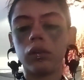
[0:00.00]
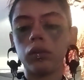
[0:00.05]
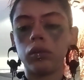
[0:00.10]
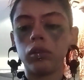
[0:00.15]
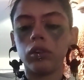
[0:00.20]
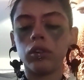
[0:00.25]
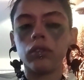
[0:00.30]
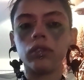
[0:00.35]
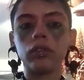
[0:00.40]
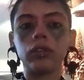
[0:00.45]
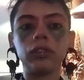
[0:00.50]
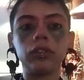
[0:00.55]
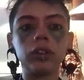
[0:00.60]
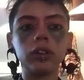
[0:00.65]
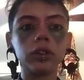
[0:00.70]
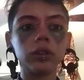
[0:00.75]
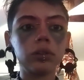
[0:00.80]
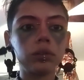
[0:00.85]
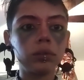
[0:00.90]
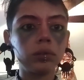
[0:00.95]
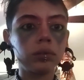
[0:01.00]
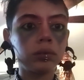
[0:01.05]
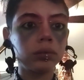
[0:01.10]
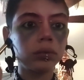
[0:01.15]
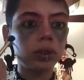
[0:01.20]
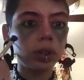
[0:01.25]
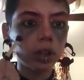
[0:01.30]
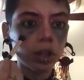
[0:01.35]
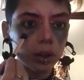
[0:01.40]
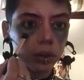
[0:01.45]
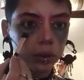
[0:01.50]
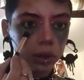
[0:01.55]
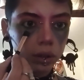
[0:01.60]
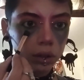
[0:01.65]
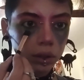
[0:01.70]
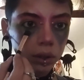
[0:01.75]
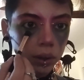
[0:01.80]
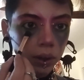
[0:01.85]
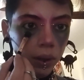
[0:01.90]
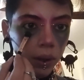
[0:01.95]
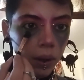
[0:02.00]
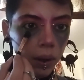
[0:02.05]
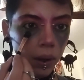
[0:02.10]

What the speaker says: Wonderful. Now, color it in.